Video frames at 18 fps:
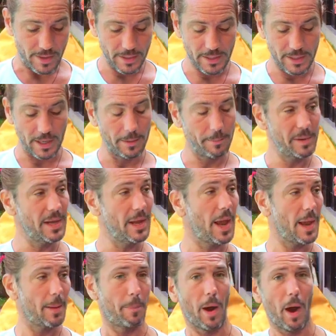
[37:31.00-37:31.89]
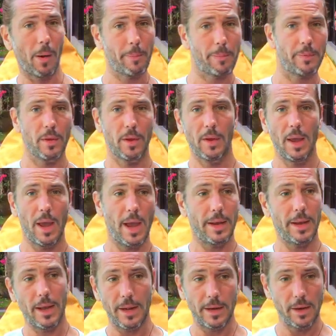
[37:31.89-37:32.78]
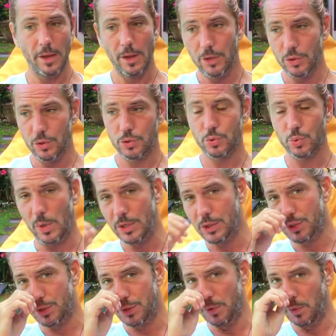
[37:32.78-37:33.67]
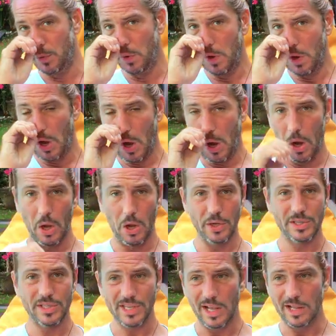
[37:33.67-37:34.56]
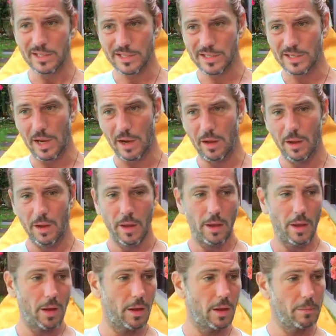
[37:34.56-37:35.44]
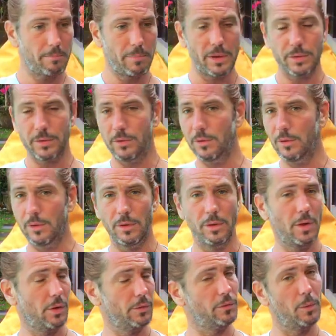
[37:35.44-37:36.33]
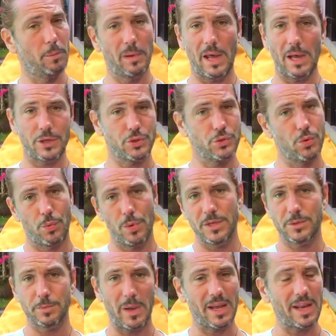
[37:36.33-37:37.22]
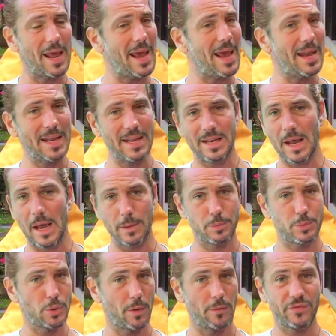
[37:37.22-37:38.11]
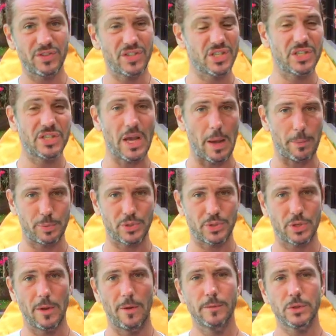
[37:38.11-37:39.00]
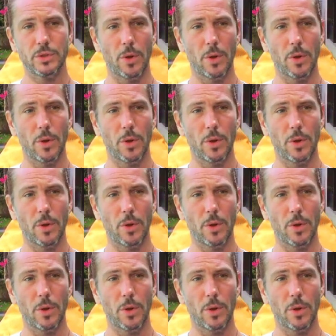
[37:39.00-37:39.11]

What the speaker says: it can be hip hop, and then you switch to salsa, but you're not obliged to respect any types of steps.